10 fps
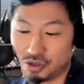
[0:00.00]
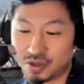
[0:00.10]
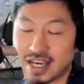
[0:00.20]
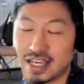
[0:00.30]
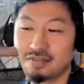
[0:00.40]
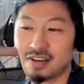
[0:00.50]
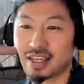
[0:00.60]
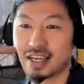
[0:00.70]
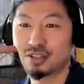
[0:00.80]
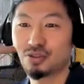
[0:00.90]
You can't
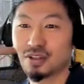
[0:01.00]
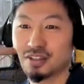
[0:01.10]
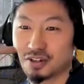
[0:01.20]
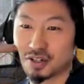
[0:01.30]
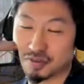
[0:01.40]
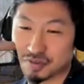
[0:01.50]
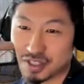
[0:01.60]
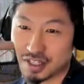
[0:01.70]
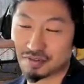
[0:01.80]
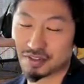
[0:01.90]
even get to the
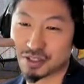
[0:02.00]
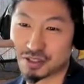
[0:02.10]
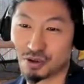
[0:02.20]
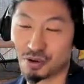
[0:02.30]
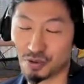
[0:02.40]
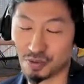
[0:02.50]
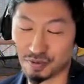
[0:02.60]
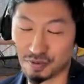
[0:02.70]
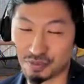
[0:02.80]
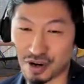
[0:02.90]
nerves if there's no
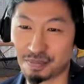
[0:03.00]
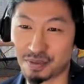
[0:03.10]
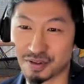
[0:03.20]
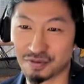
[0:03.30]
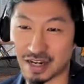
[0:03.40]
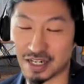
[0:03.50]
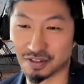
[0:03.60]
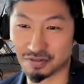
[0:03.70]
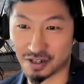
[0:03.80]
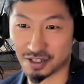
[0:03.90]
proper
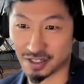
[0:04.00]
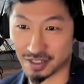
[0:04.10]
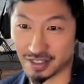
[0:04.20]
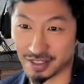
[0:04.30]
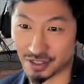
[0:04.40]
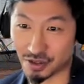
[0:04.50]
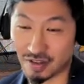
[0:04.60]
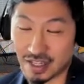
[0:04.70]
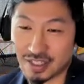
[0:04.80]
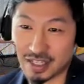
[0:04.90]
fascia function. So
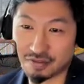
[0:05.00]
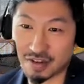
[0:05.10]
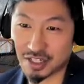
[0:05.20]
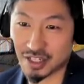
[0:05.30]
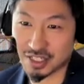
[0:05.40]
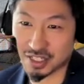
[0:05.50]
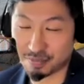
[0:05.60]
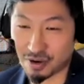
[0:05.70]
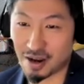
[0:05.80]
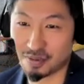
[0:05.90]
let's say the fascia has
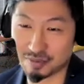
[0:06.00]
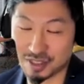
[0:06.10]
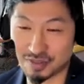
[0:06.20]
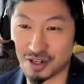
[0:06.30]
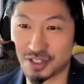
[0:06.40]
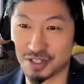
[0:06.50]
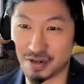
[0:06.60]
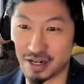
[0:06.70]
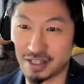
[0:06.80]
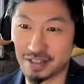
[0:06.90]
a problem, dysfunction,
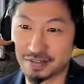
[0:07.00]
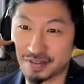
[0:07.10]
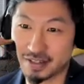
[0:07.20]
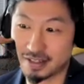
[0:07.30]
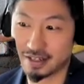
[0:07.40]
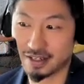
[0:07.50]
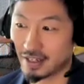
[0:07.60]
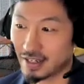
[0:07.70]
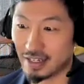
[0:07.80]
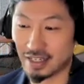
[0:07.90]
right?
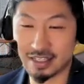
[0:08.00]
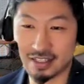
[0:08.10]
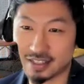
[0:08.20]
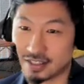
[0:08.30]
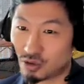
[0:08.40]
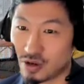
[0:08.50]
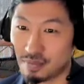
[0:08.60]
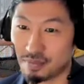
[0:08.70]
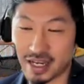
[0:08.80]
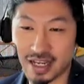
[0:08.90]
The
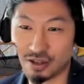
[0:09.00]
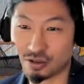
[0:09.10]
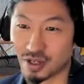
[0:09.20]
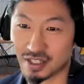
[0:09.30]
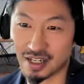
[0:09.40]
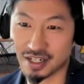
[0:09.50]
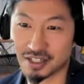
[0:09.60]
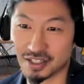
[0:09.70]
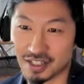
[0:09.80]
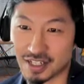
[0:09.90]

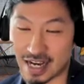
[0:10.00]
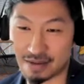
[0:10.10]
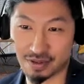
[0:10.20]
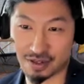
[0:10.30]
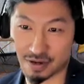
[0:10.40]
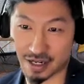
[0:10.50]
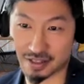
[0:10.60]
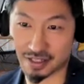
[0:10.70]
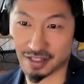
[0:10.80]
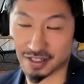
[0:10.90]
mechanotransduction doesn't happen
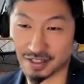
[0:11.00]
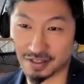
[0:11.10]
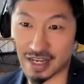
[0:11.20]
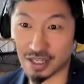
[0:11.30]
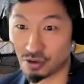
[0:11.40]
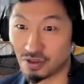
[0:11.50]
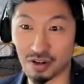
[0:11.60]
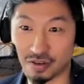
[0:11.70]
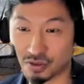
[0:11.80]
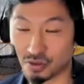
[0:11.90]
correctly. Then your
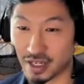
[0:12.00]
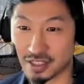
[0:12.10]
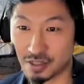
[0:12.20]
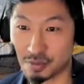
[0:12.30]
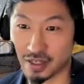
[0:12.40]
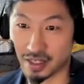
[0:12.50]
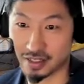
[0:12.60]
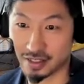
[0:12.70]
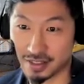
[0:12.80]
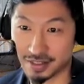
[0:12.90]
nerve don't get stimulated.